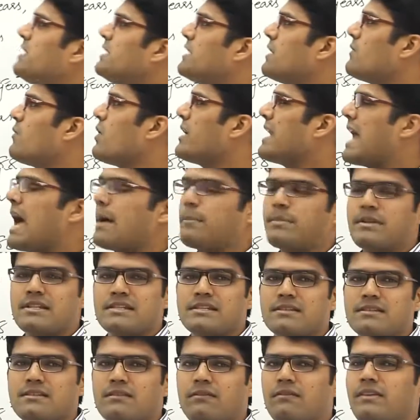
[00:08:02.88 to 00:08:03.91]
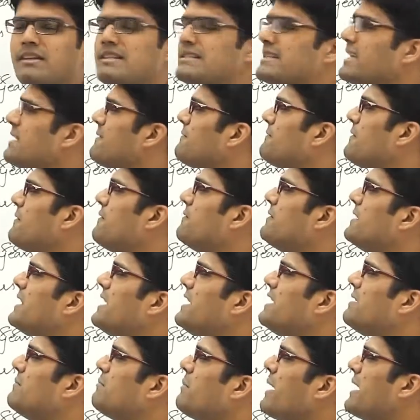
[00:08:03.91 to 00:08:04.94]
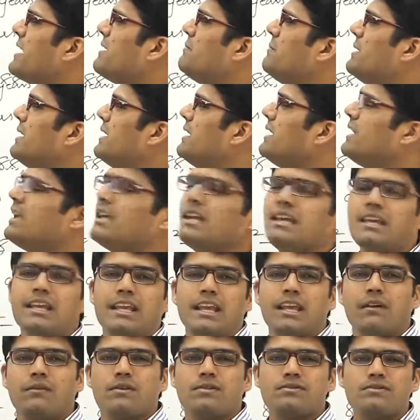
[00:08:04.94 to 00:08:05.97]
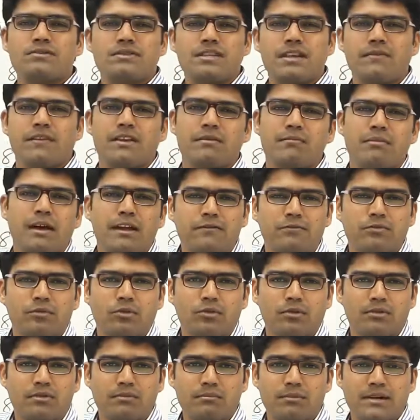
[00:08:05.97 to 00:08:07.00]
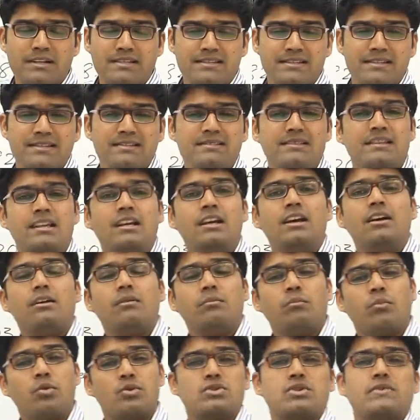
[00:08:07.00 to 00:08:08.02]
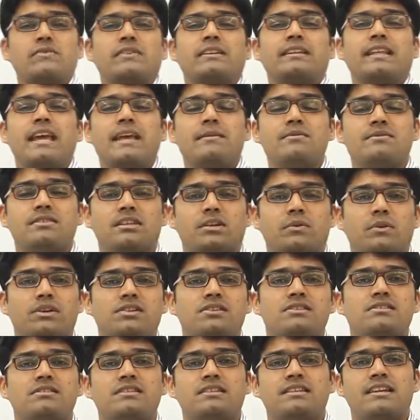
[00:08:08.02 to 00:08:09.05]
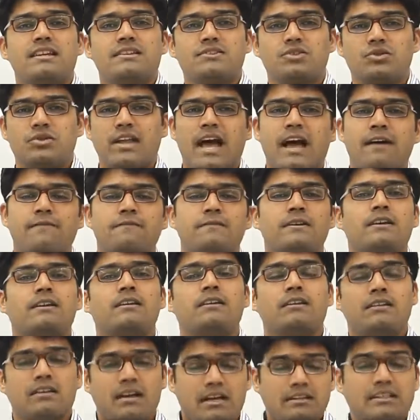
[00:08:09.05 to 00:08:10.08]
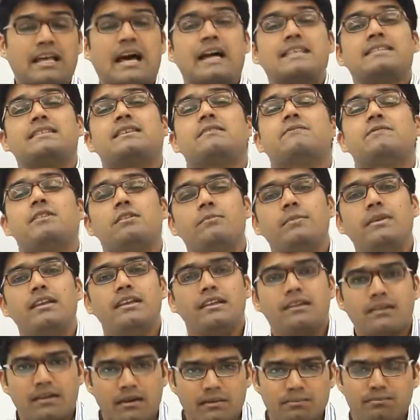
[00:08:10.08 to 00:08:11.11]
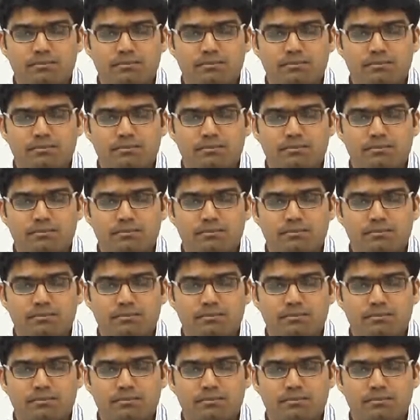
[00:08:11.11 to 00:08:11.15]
here, what happens? We'll say 15 by B equals to 7 by 4. But since most of the times the questions here should have the answer will be